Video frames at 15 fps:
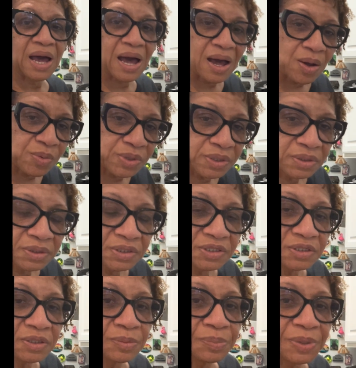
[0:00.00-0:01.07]
hour to
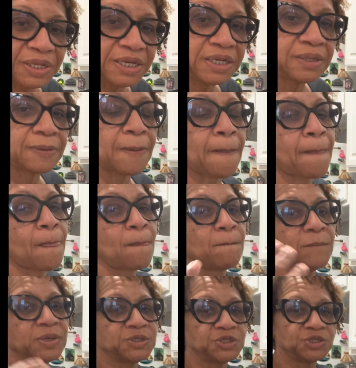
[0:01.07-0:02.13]
complete,
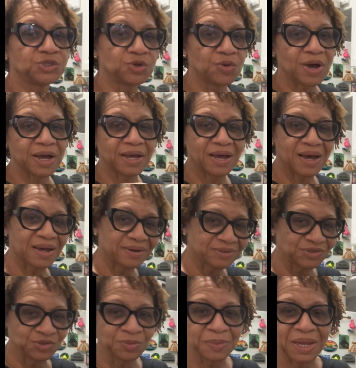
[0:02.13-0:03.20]
but you know I gotta
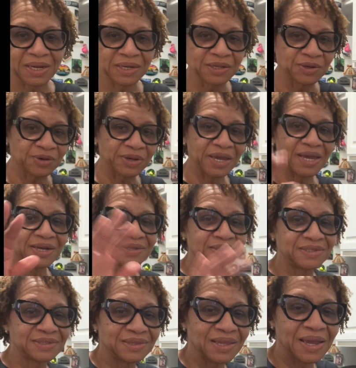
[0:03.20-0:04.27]
do my little
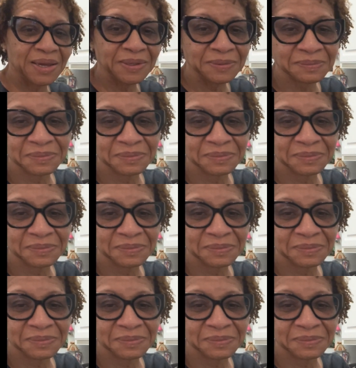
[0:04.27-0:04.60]
editing thing.